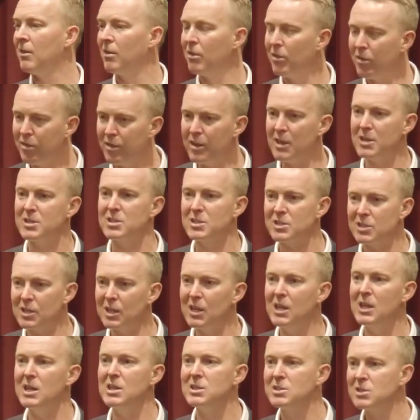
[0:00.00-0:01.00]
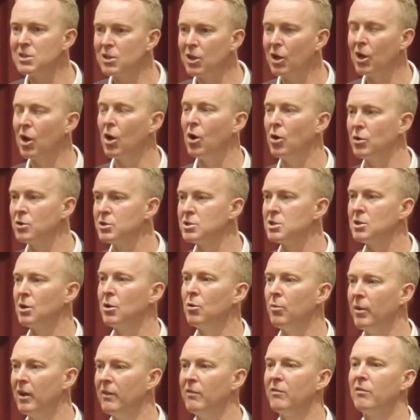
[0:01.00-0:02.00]
This is the
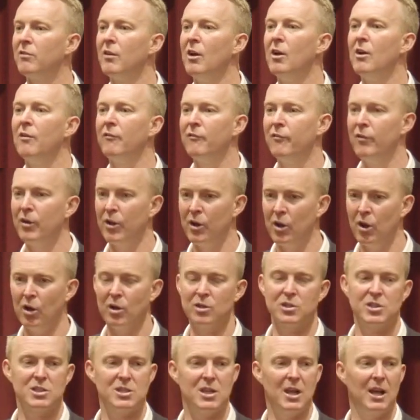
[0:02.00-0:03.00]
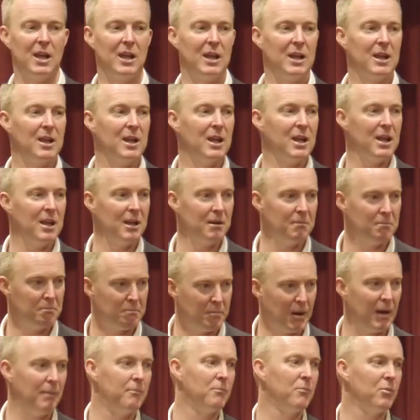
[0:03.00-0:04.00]
consequence for not selling in
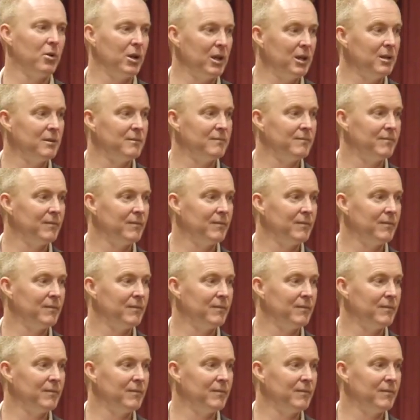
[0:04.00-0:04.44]
Bunbury.